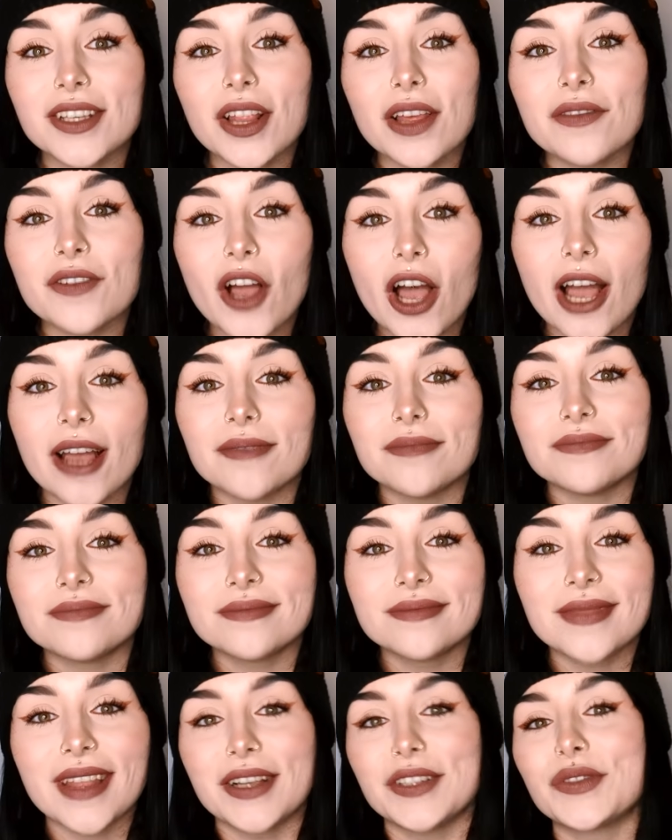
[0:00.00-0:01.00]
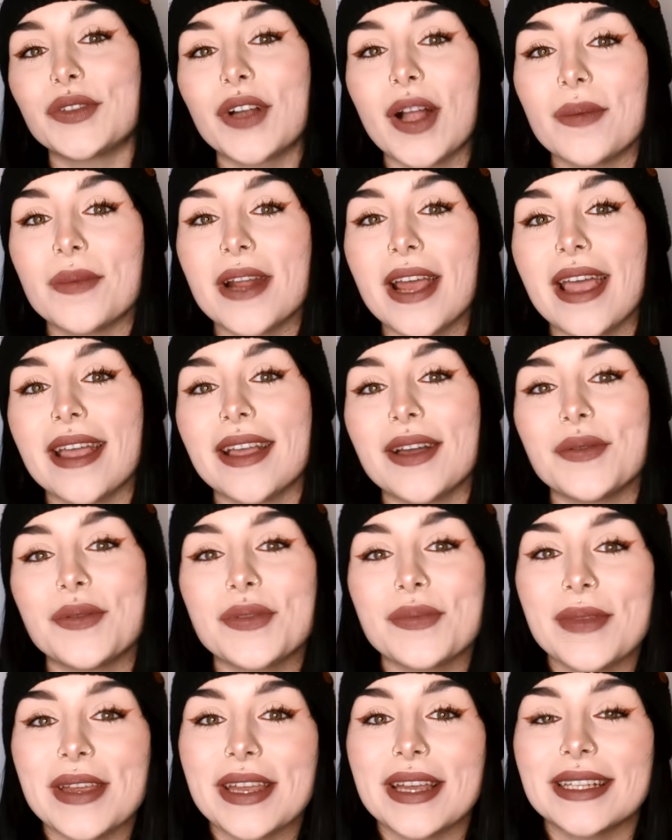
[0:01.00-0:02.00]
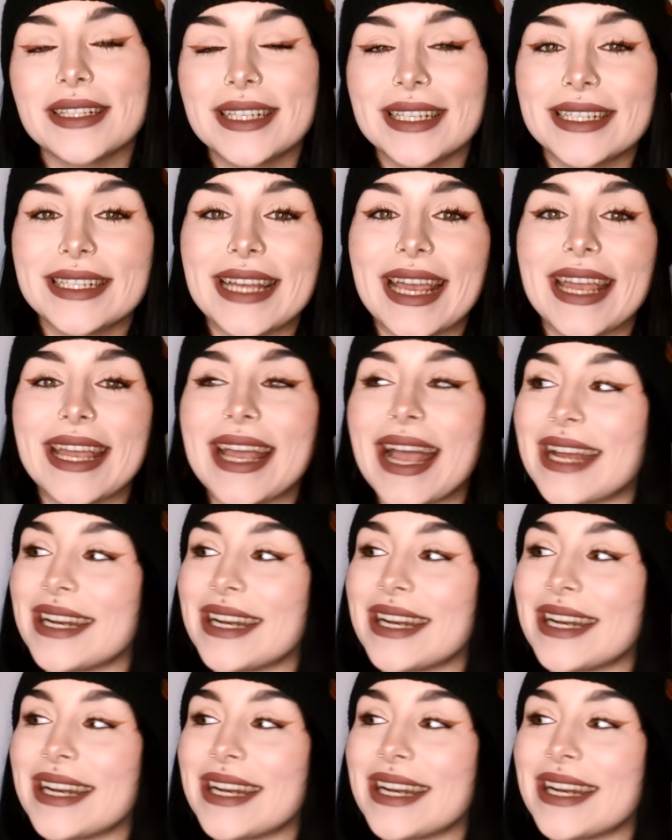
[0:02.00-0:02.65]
all I've got. Thanks for coming to hang out with me today,